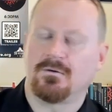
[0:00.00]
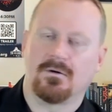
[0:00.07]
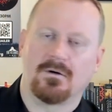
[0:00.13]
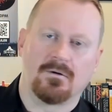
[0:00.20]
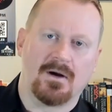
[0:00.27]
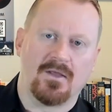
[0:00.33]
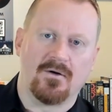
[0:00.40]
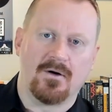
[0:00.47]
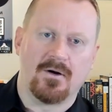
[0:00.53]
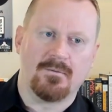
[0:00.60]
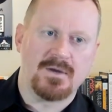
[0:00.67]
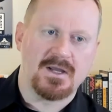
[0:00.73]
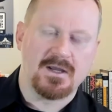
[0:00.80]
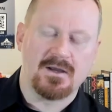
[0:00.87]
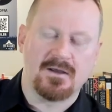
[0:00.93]
or whether it
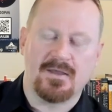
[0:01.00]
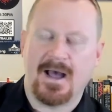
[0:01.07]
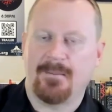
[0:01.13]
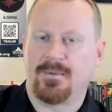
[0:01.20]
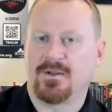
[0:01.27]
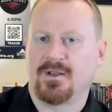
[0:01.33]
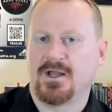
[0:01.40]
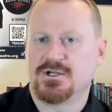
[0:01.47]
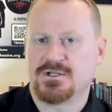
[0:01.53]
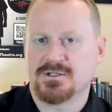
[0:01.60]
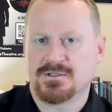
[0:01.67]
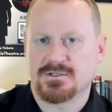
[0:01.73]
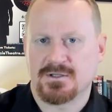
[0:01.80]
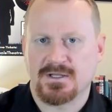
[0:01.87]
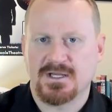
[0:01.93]
be the
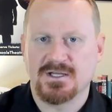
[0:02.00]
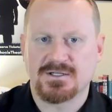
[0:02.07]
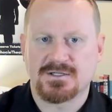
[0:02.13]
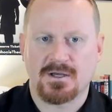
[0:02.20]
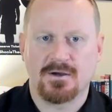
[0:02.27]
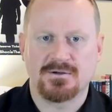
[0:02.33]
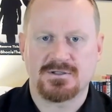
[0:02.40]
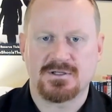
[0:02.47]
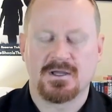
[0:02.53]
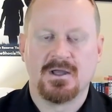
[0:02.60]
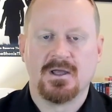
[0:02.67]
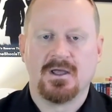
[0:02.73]
Appalachians on the East Coast.